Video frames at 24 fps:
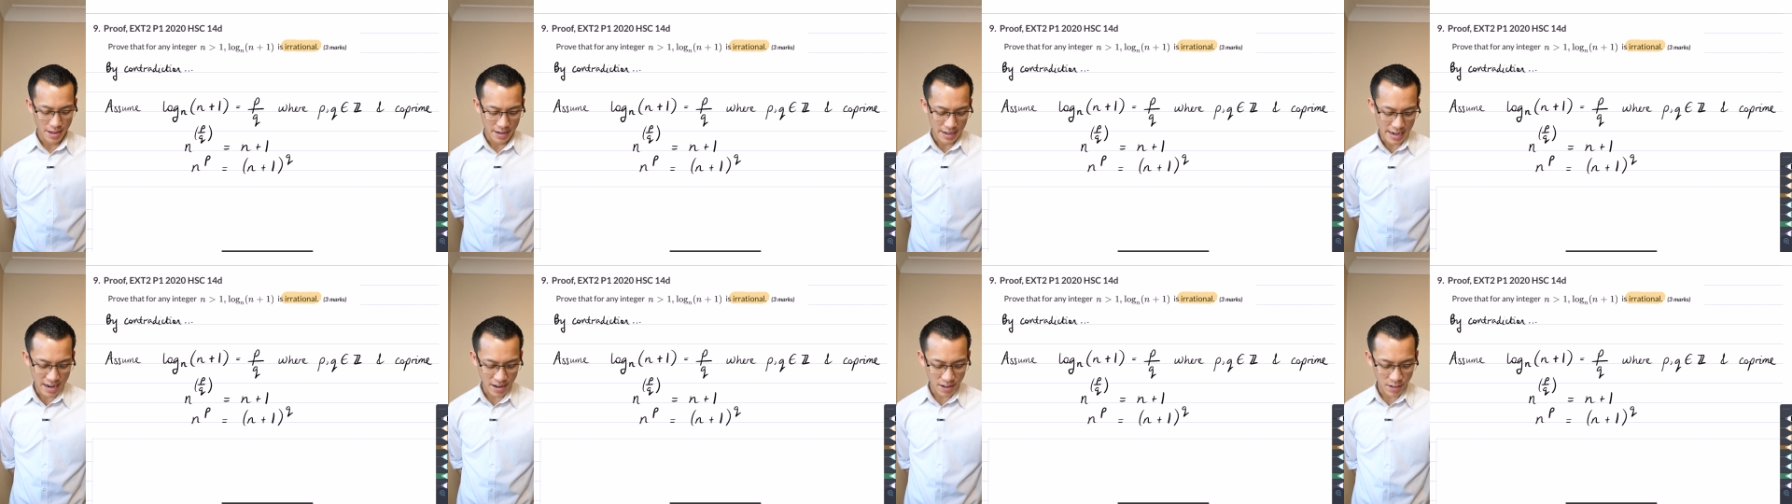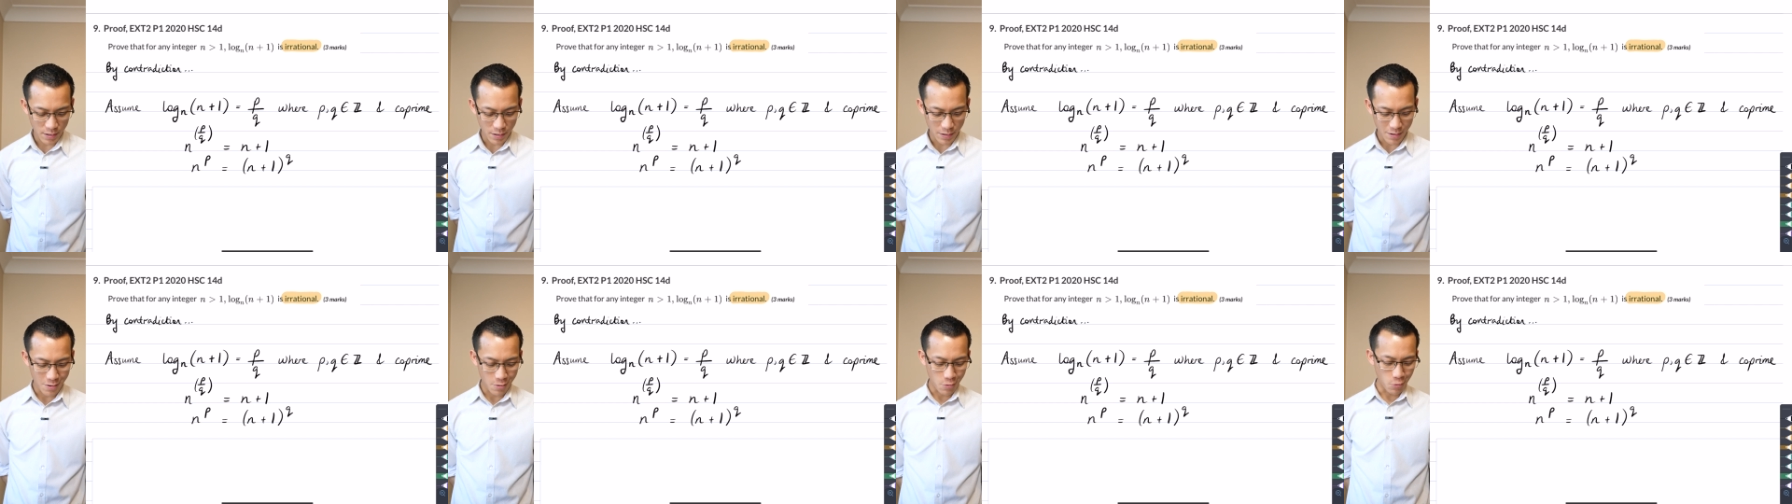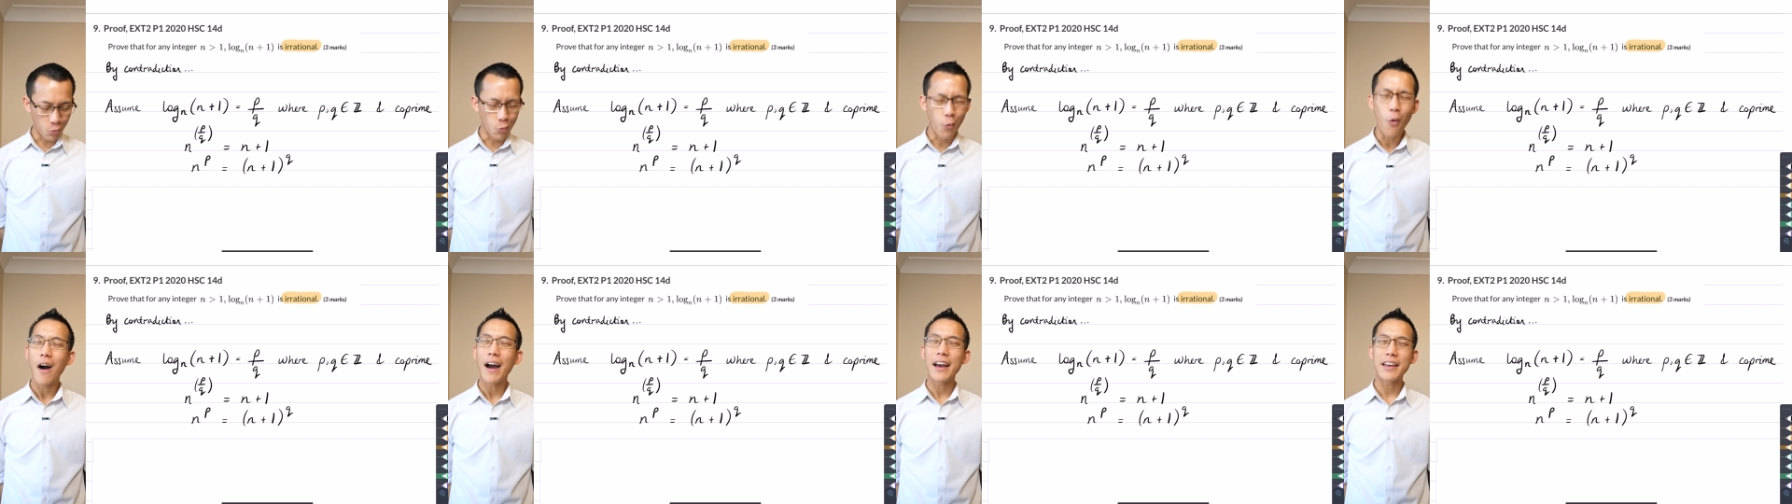Now,
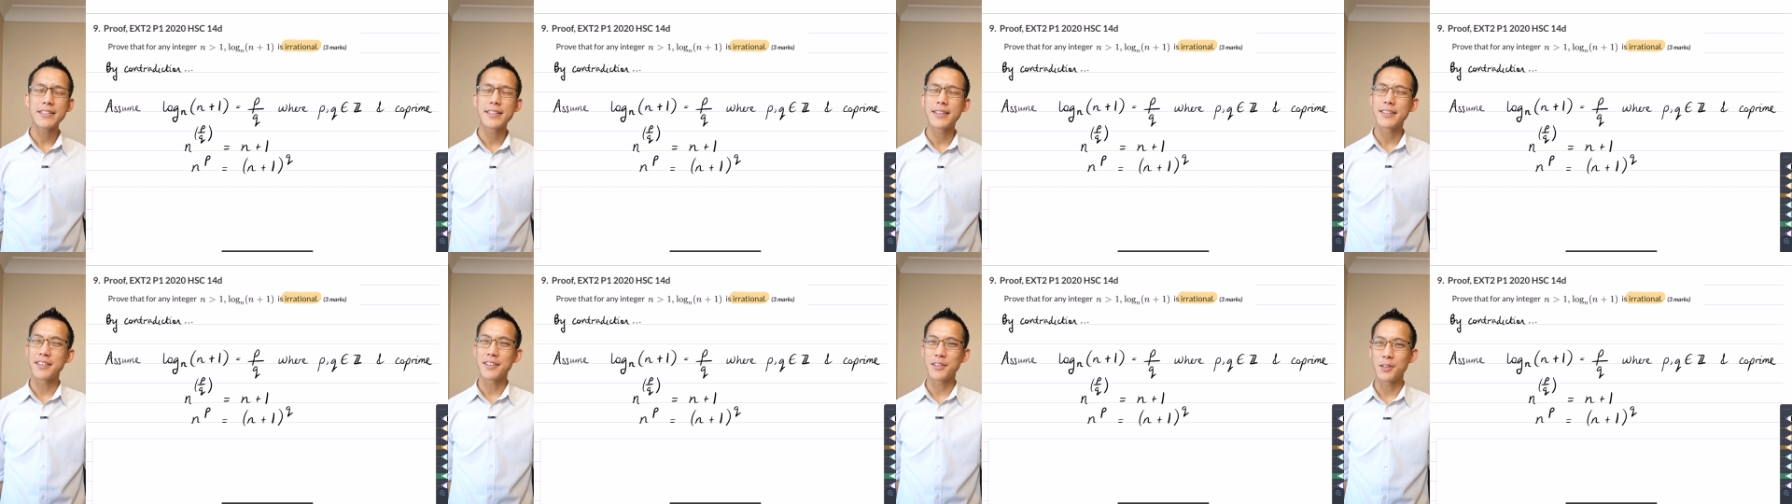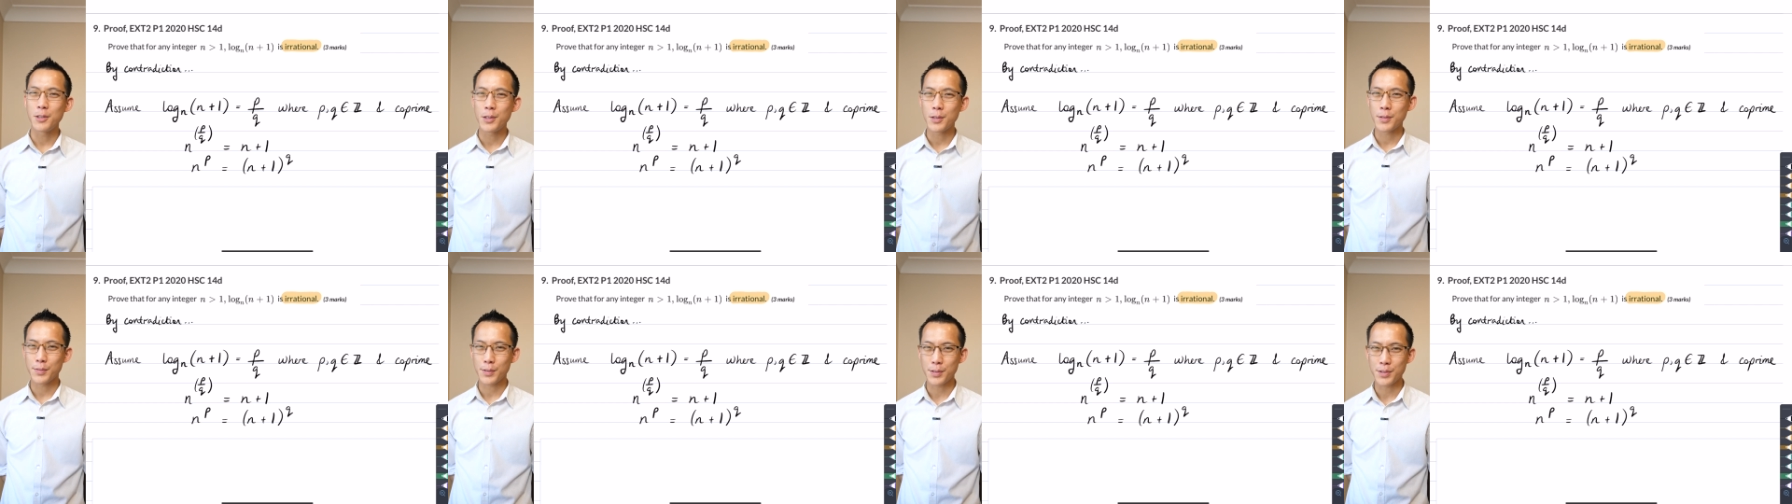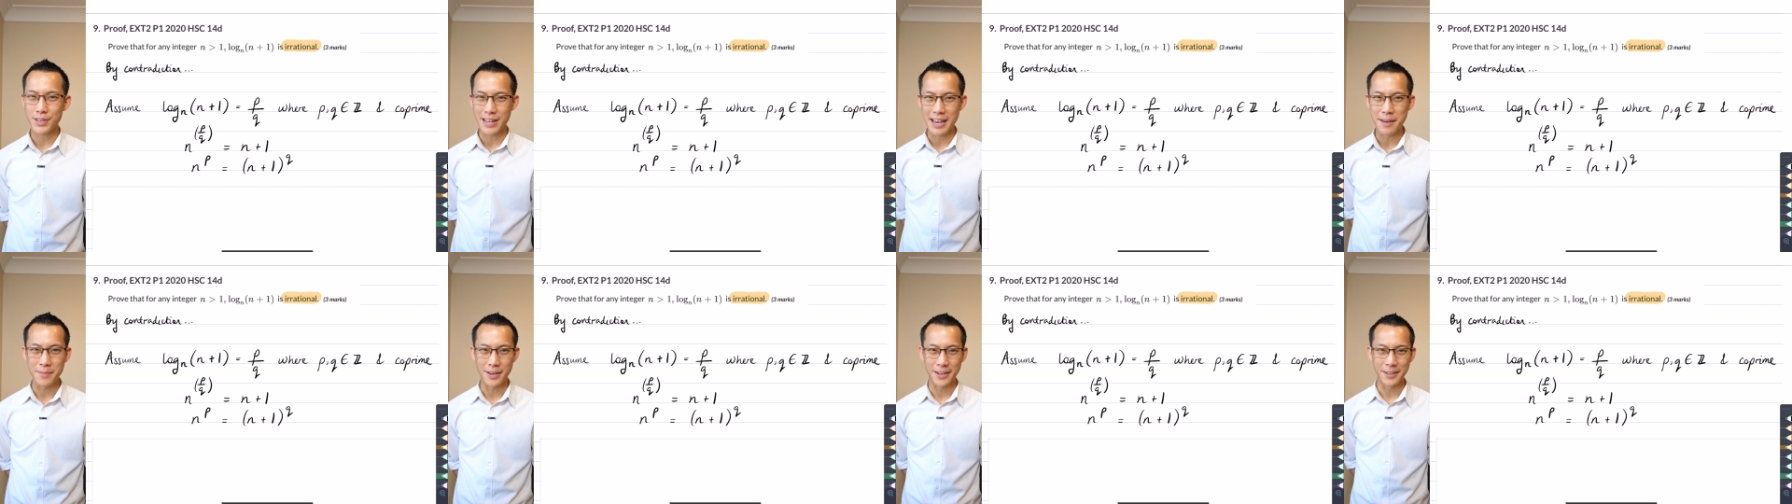why is this a useful
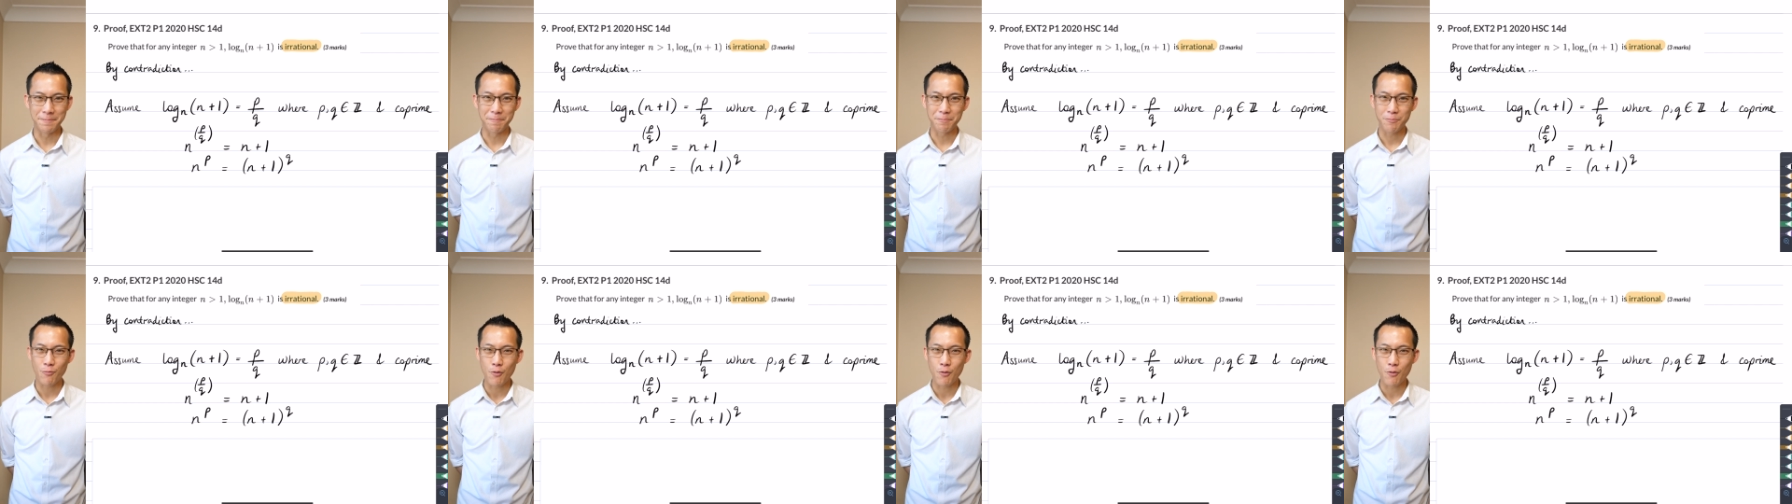statement?